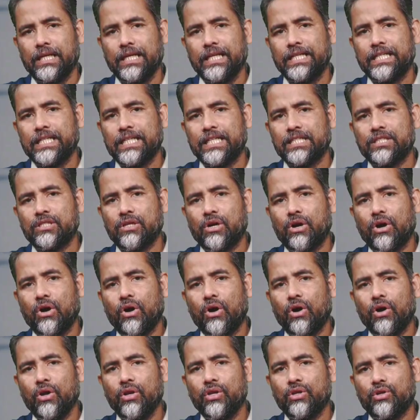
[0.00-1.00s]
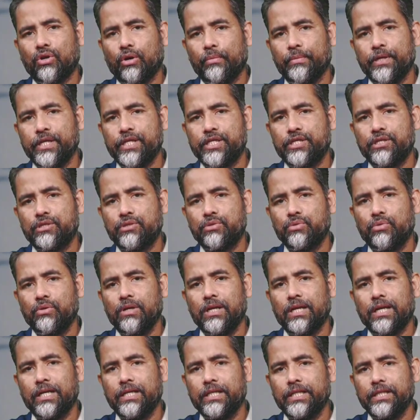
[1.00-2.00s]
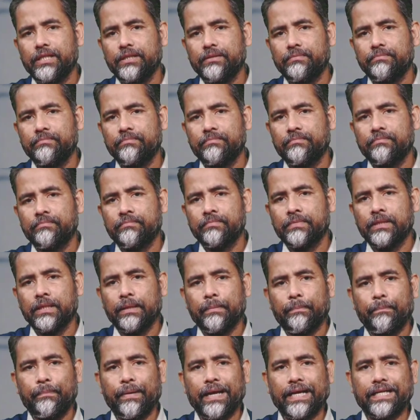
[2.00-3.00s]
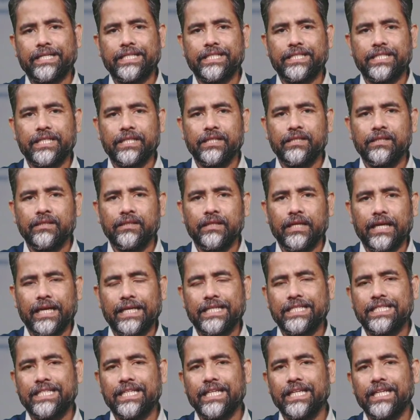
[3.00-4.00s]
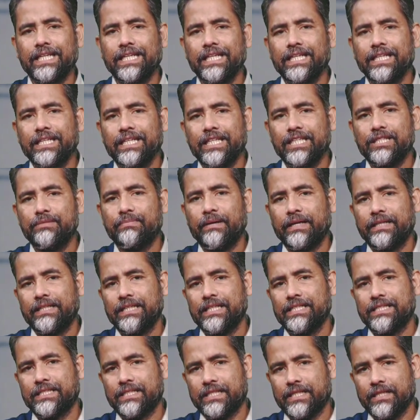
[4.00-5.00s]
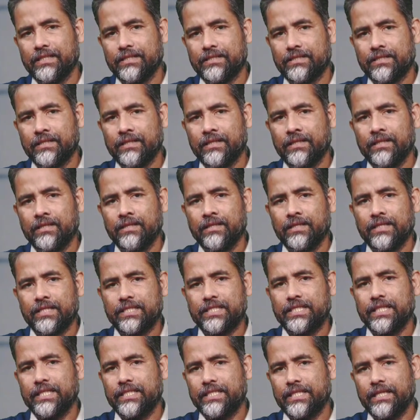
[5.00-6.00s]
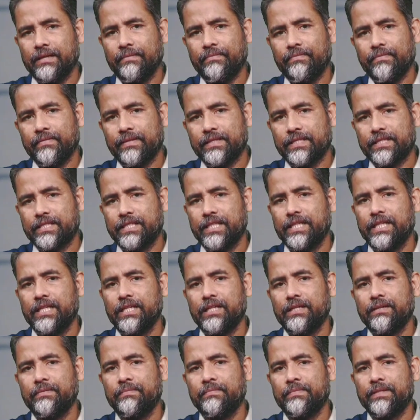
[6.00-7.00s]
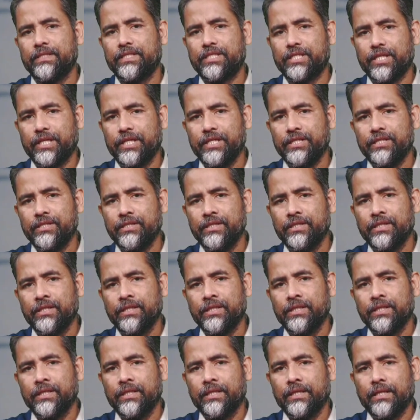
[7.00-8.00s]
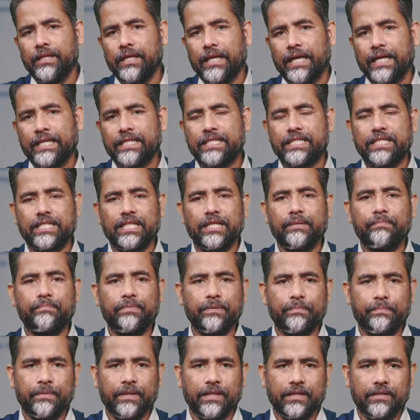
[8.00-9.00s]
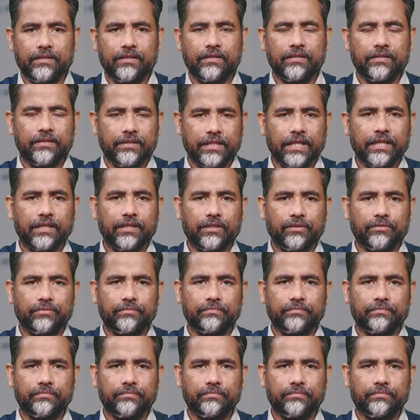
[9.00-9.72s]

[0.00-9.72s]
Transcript: us all commit to learning, practicing, and sharing these vital skills. Stay safe, stay trained, and stay prepared. Thank you.